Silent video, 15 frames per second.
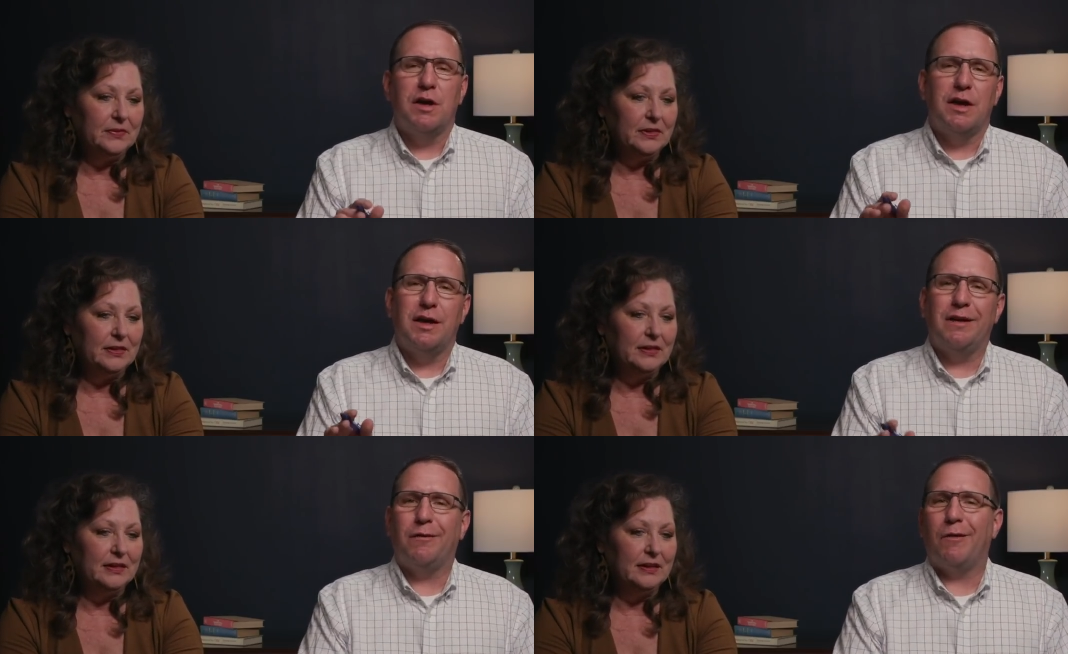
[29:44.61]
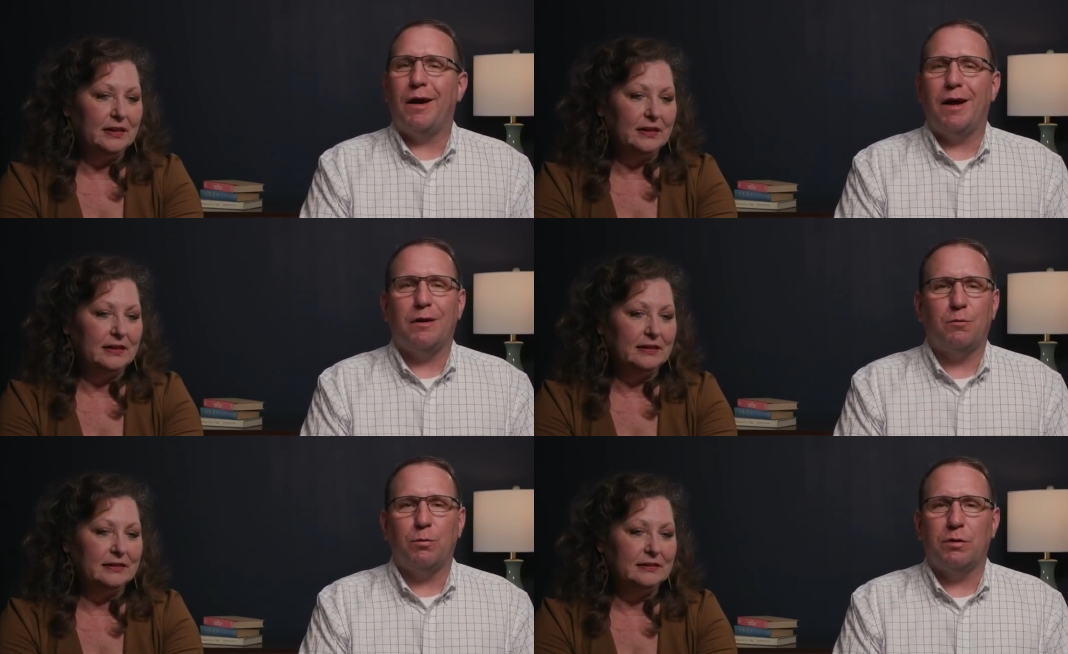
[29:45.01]

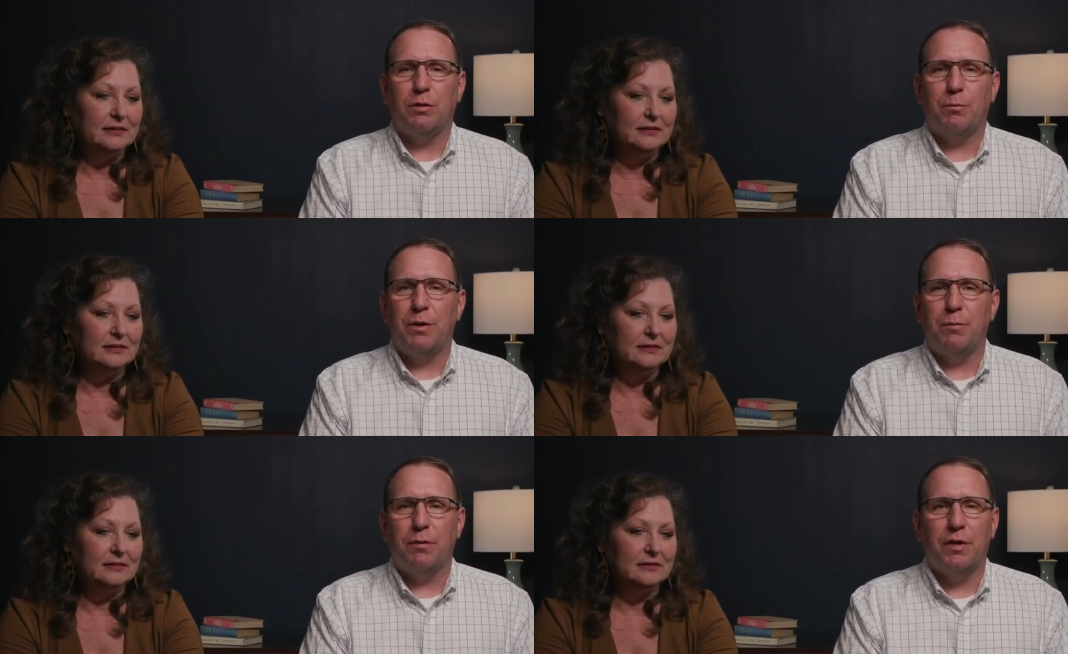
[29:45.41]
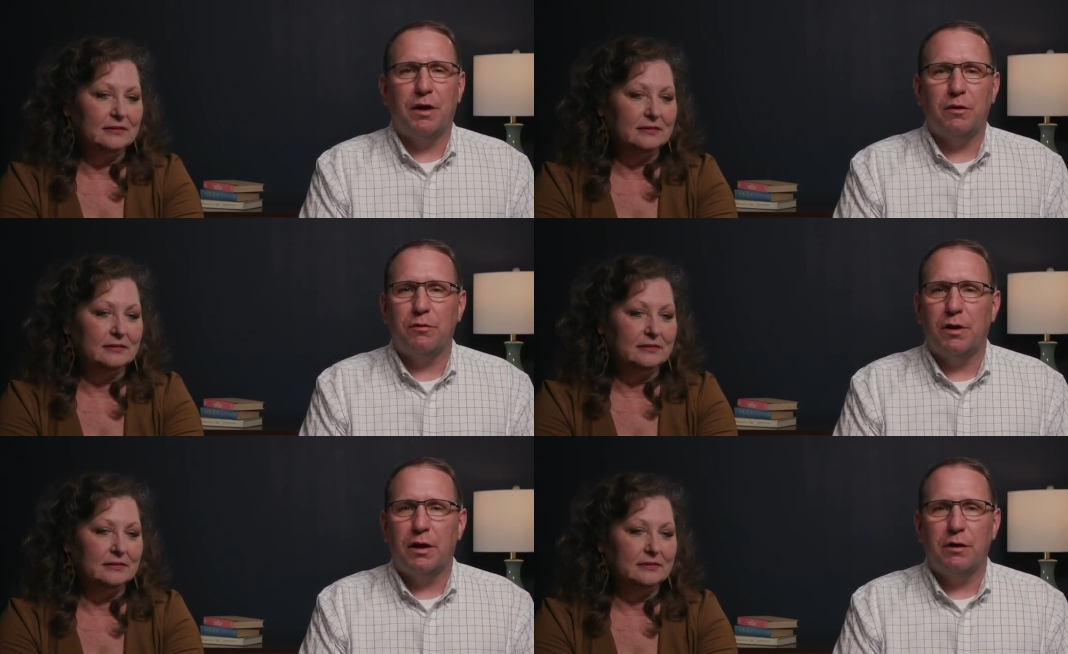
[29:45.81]
Speaker 1: interact with the people that
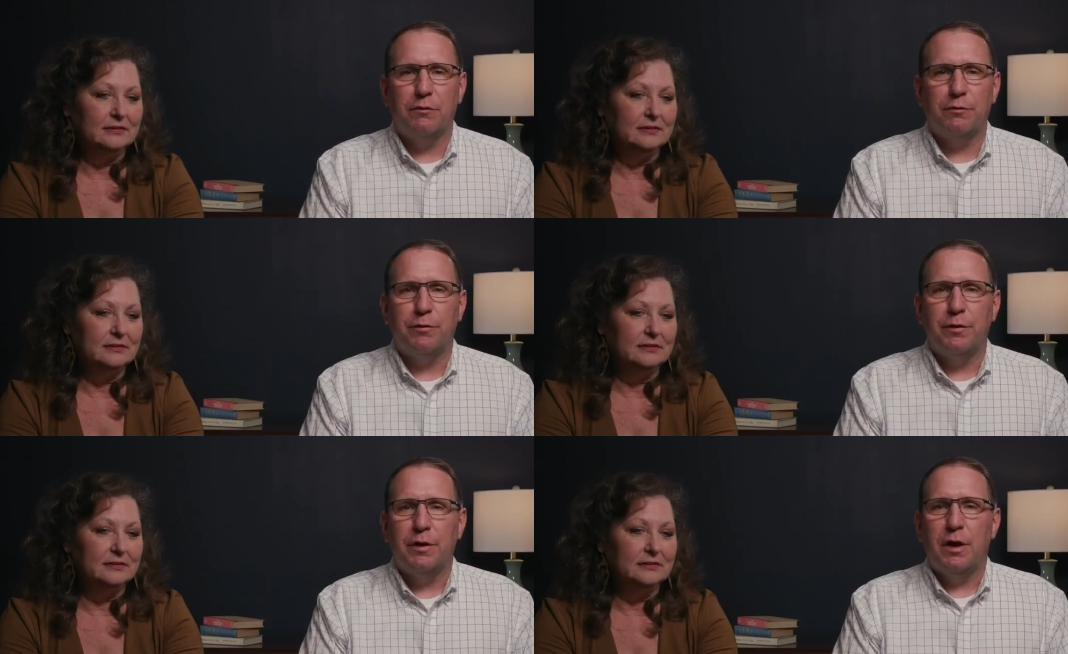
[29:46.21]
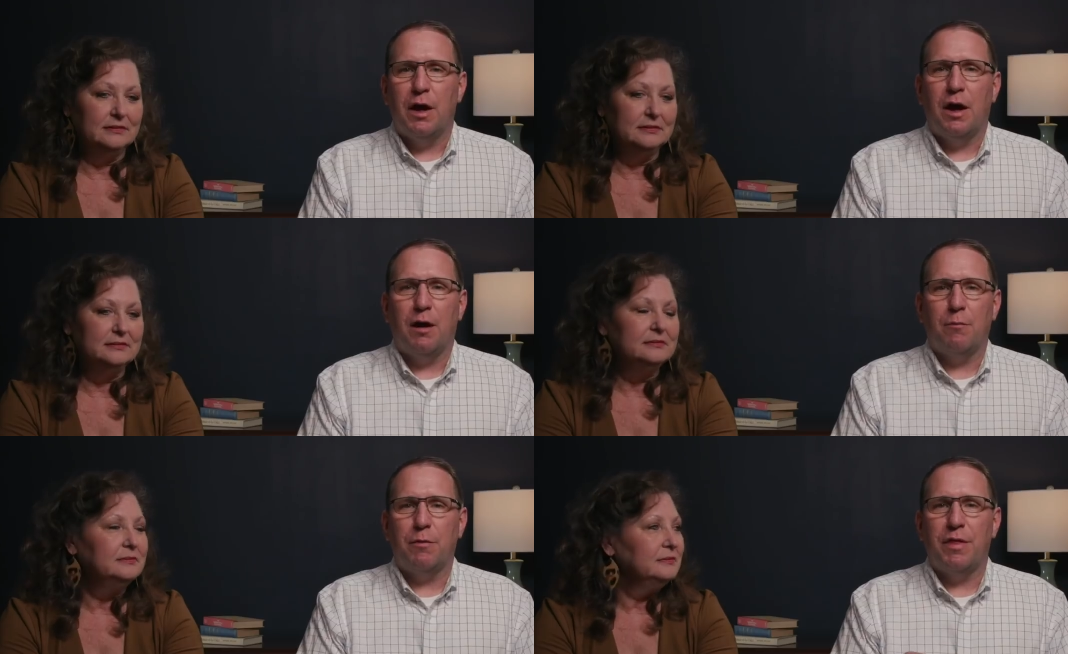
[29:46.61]
you love
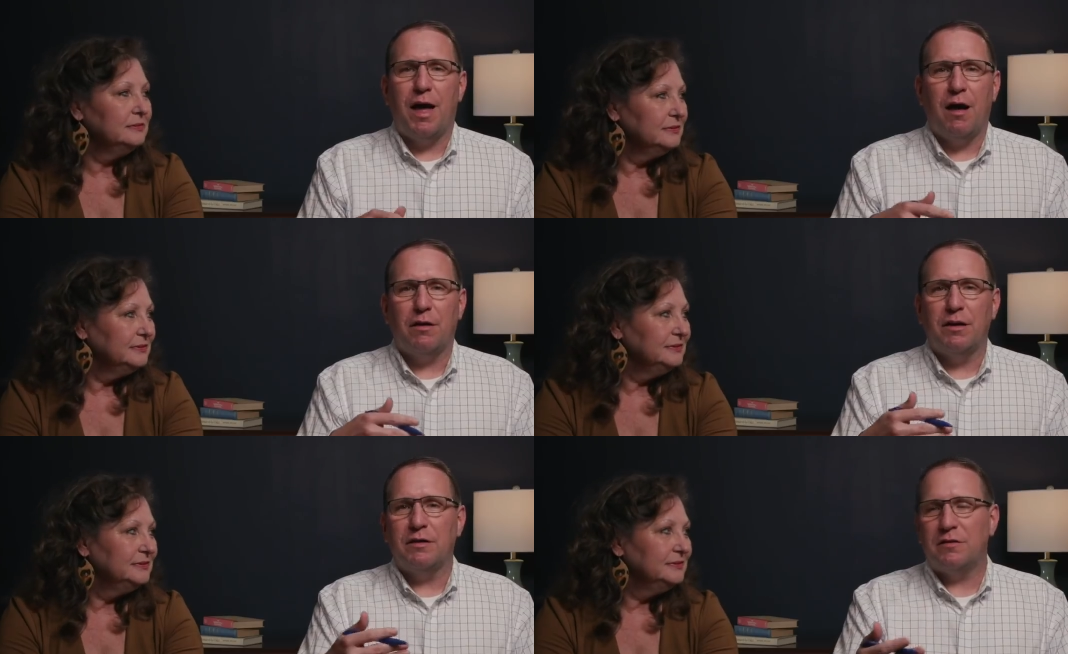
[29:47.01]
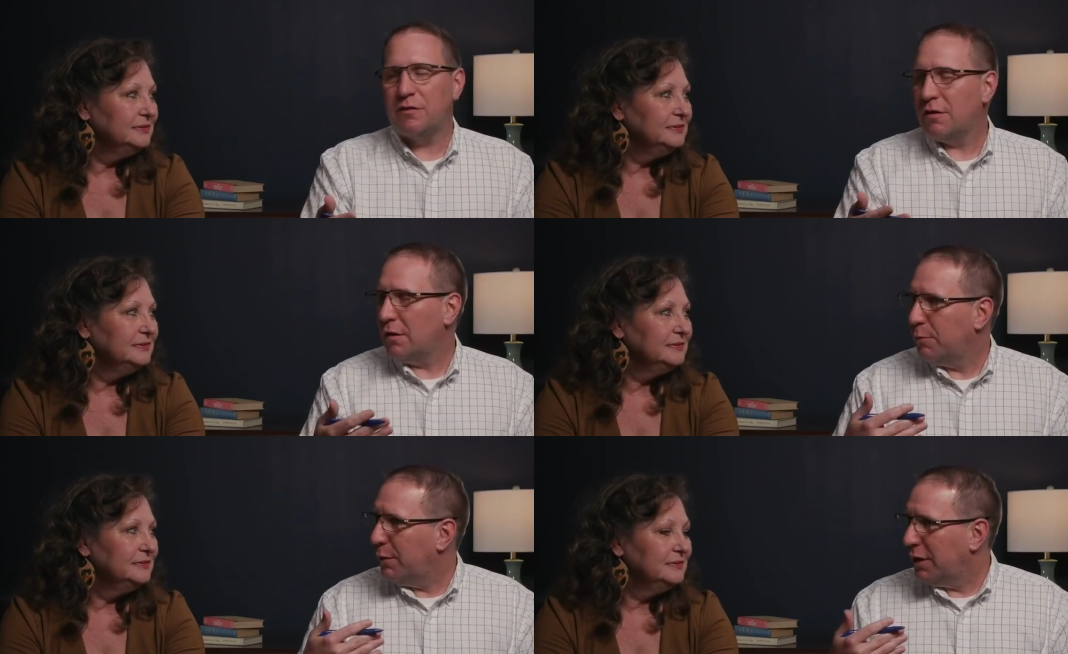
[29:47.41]
um, without
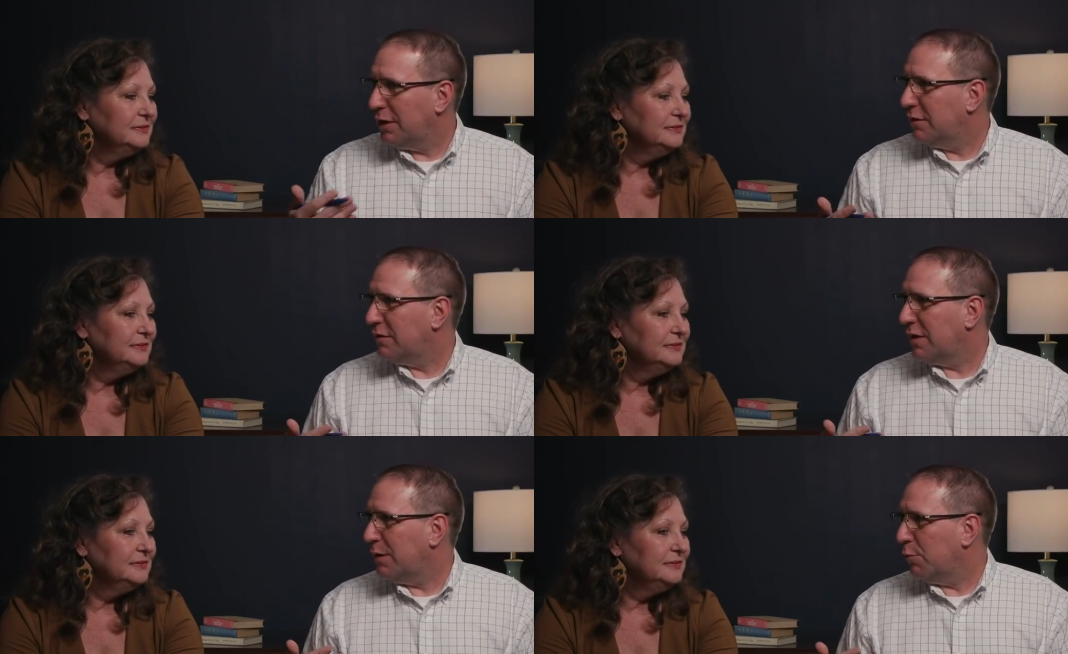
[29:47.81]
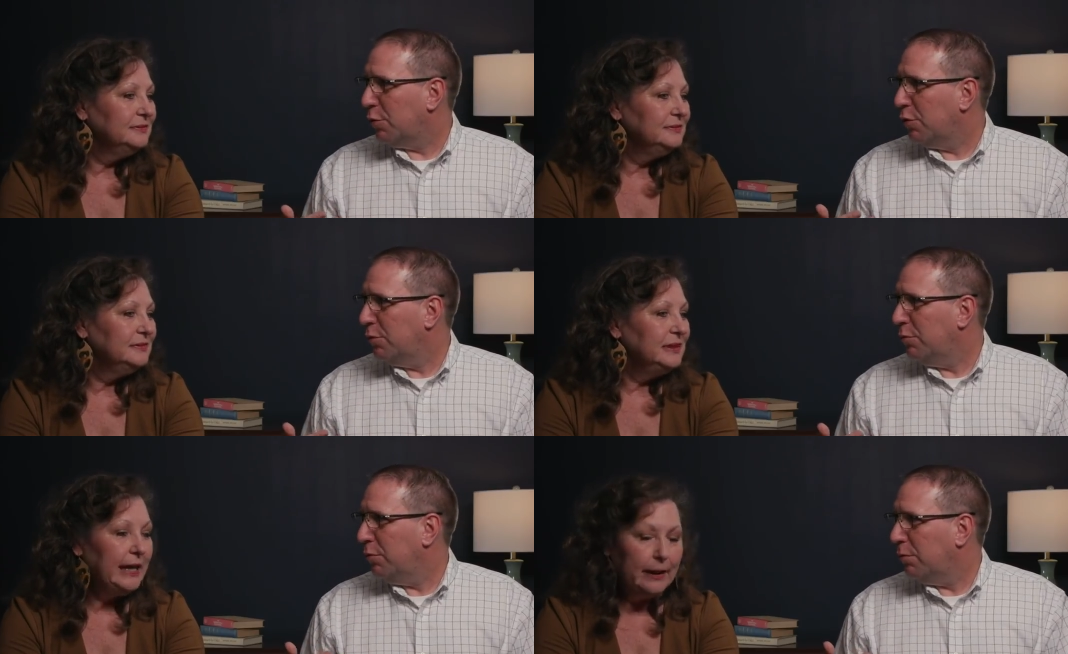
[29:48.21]
necessarily being in the same room.